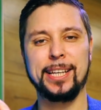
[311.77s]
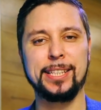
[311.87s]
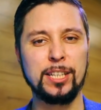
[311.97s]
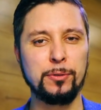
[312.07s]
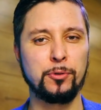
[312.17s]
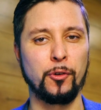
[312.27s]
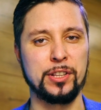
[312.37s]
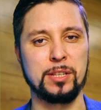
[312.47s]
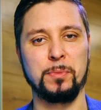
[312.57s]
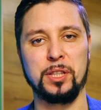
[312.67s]
the
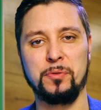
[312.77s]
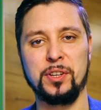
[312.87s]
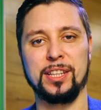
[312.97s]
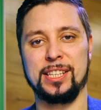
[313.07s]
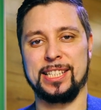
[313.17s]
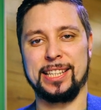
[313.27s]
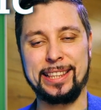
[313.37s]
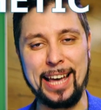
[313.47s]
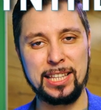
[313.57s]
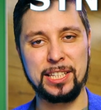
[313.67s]
difference between the
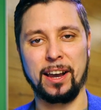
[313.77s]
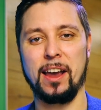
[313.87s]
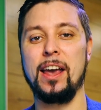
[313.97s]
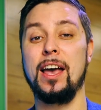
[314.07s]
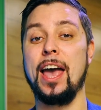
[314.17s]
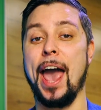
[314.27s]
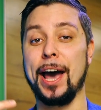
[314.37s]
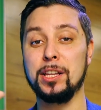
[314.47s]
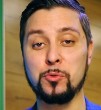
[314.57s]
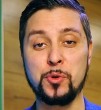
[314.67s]
synthetic
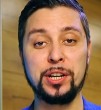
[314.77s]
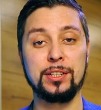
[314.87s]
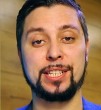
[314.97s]
and real